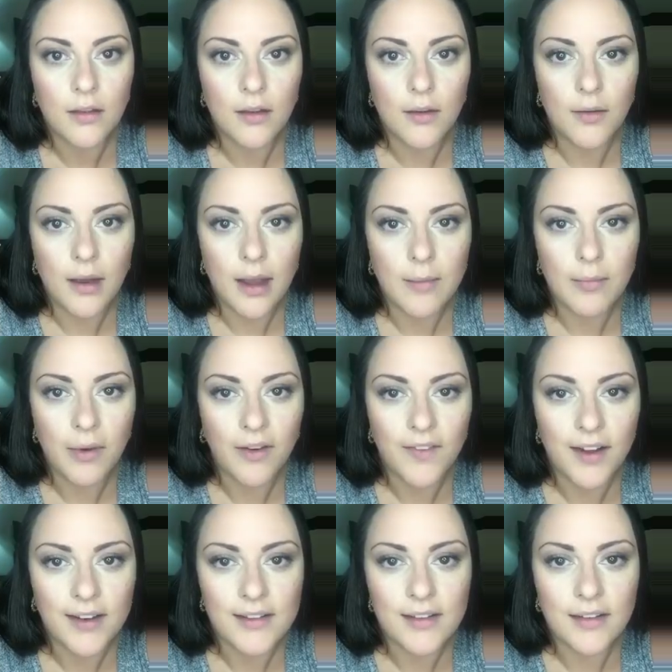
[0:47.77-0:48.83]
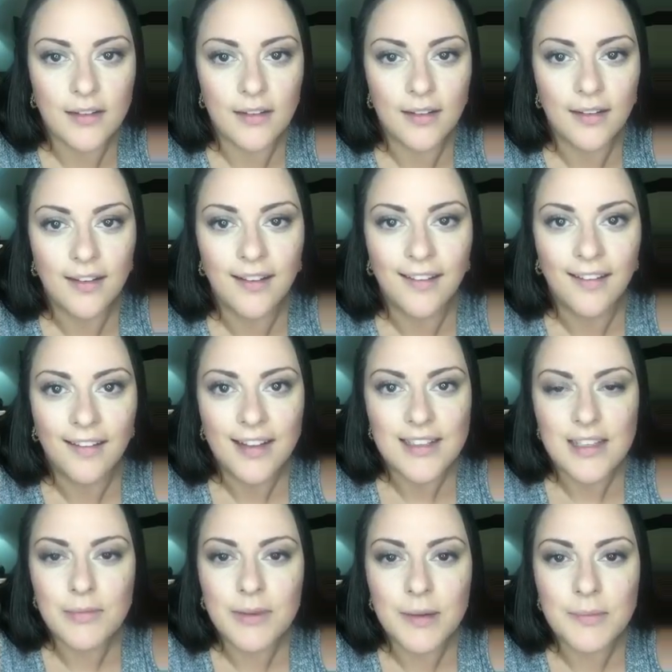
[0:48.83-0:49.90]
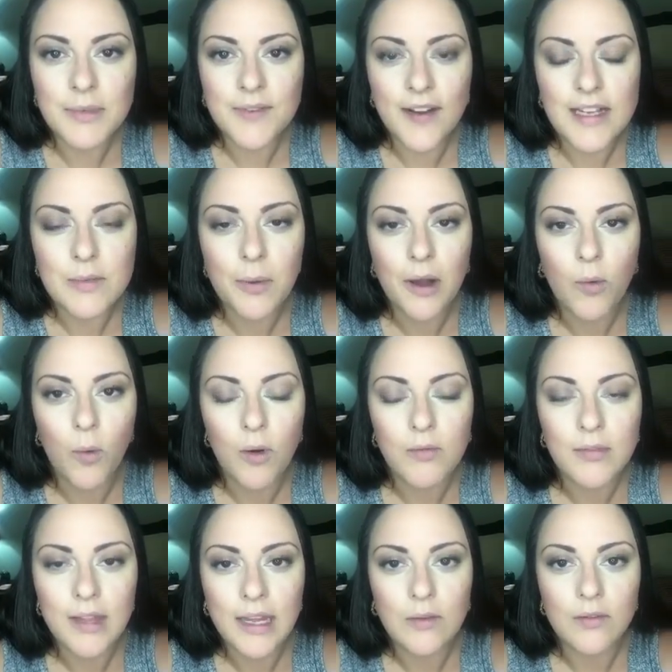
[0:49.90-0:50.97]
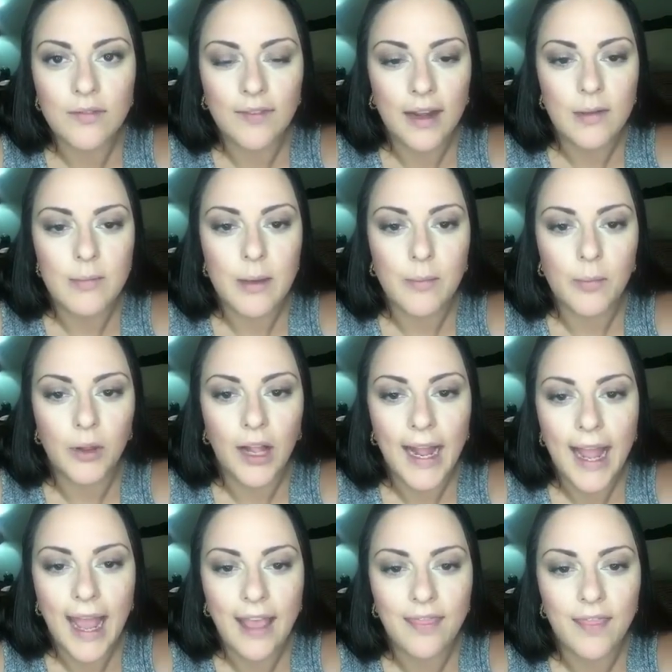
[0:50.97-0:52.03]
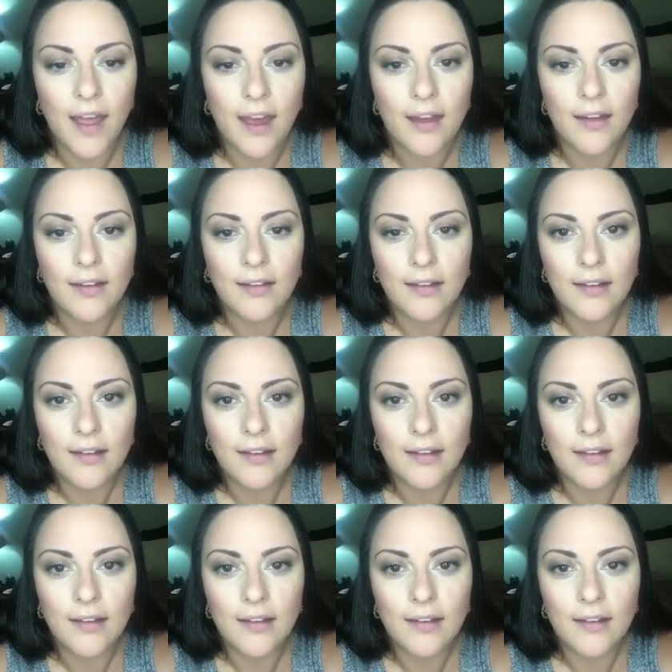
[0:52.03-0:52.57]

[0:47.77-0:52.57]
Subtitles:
Okay, perfect. Sometimes Facebook won't let you invite people. I hate that.